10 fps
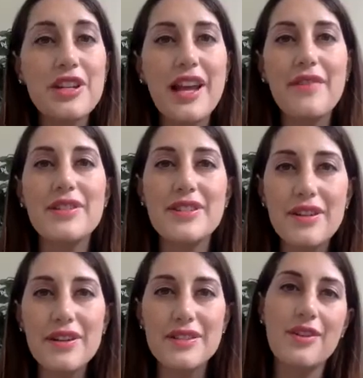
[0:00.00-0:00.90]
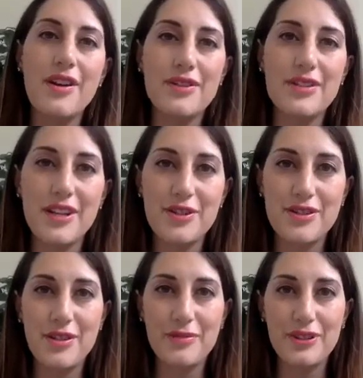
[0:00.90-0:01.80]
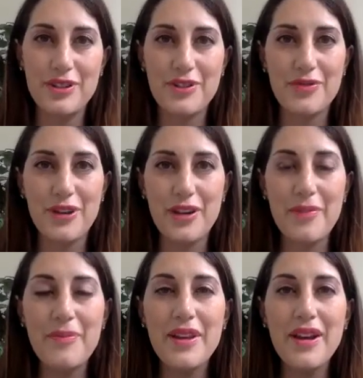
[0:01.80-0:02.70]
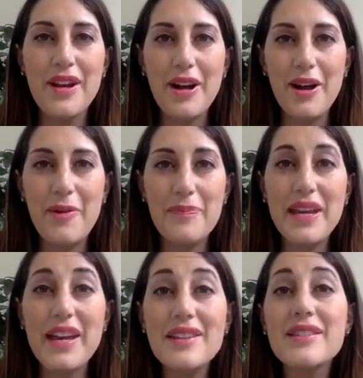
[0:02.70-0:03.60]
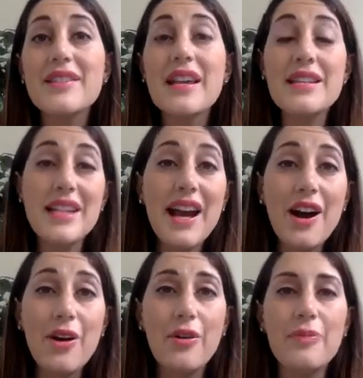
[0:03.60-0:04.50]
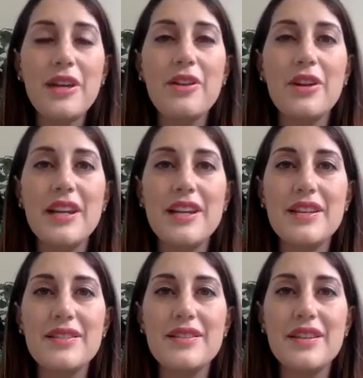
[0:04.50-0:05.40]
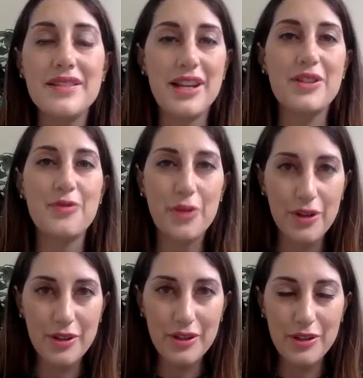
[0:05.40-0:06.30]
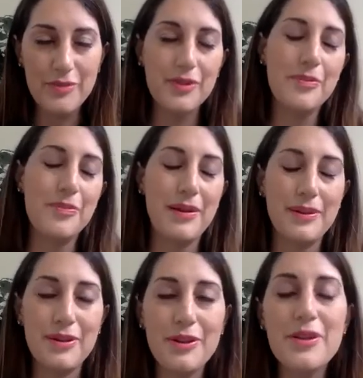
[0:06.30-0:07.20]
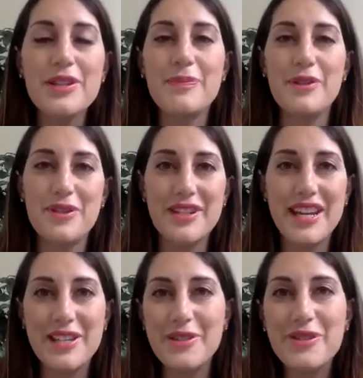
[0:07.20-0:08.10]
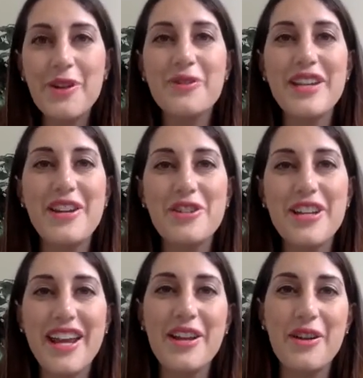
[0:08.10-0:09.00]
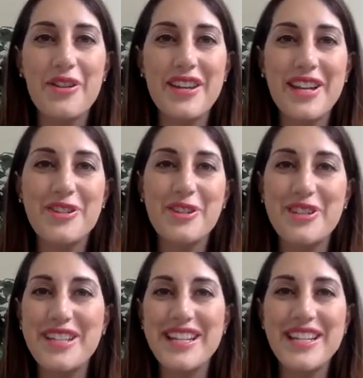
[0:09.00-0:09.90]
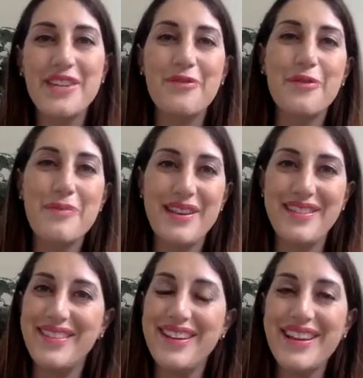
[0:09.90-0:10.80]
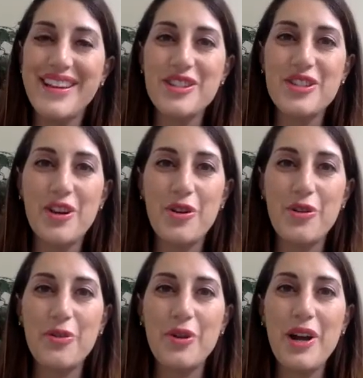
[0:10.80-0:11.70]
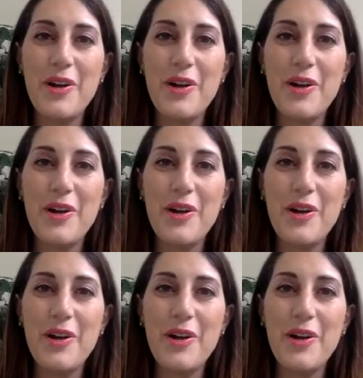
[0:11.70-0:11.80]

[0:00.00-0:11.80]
going to have a series of conversations on religious freedom, because Endow, Peter, stands for, you probably already know this, but just in case you don't, educating on the nature and dignity of women. So